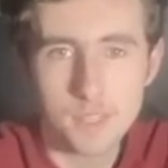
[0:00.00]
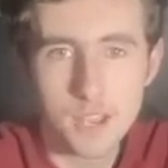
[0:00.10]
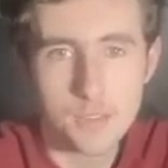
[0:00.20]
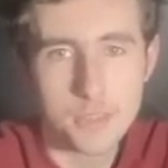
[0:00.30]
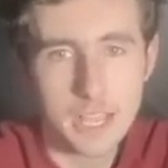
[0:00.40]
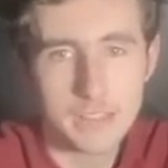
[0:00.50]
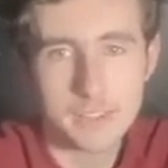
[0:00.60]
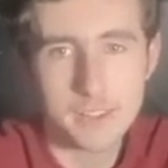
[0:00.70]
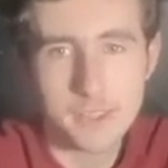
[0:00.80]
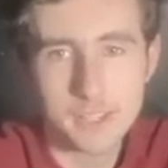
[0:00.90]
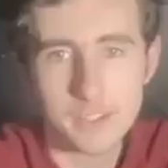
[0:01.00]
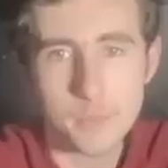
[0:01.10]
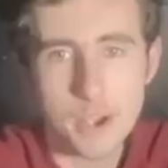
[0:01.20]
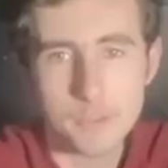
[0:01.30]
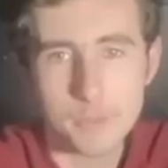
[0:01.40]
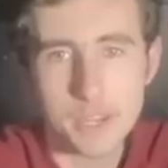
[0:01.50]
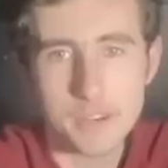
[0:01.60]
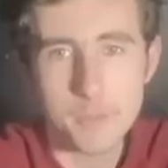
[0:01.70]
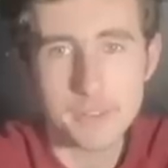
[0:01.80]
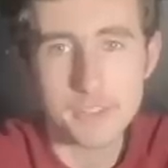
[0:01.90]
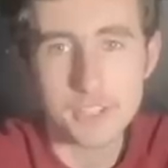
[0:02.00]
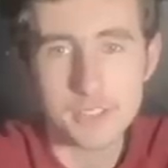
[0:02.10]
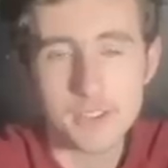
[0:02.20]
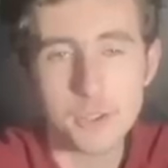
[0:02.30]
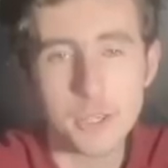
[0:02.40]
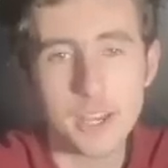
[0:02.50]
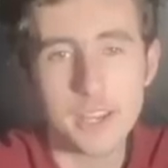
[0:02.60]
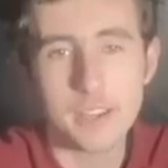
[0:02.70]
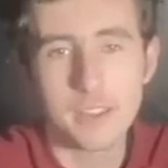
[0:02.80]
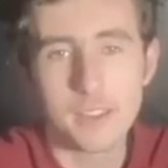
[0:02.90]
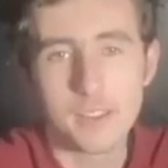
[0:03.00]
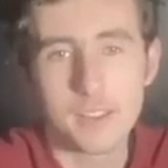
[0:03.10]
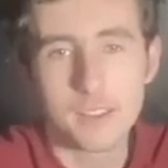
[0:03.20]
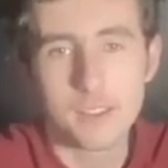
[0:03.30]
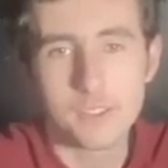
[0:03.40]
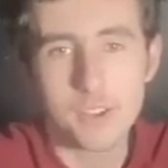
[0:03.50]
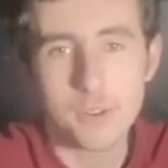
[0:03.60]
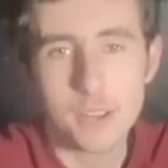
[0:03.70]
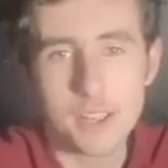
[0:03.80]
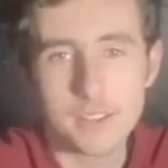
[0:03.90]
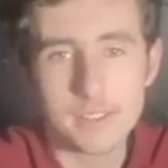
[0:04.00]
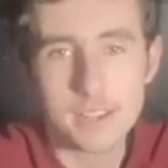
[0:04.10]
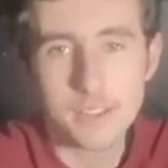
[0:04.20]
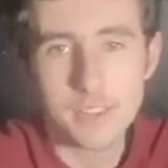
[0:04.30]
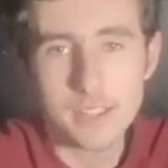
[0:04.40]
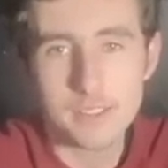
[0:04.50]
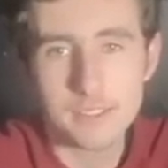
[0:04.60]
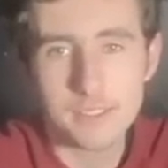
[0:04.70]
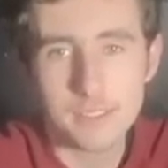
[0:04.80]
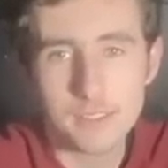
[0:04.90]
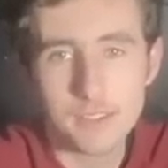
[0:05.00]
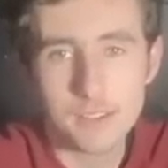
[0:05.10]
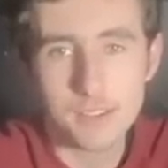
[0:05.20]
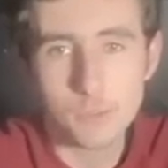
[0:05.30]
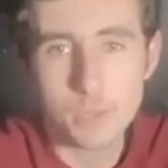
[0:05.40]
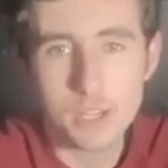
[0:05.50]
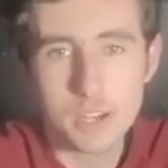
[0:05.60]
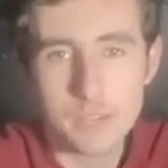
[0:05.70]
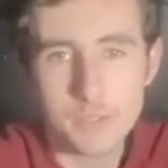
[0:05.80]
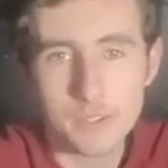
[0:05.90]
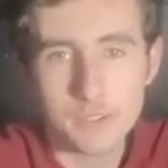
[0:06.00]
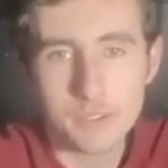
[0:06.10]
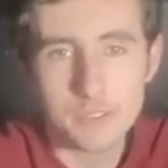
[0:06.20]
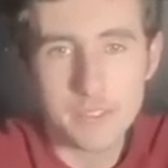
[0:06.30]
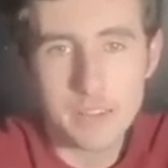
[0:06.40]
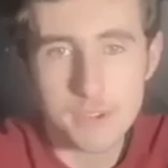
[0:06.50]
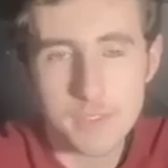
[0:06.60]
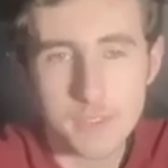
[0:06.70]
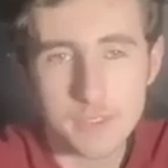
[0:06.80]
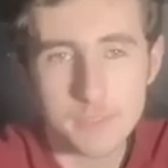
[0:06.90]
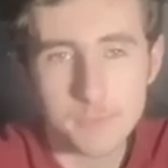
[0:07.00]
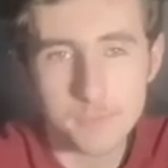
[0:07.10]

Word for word: I don't think has anything apart from the hidden messages. Okay, so is there any of this? We can't even save any of this.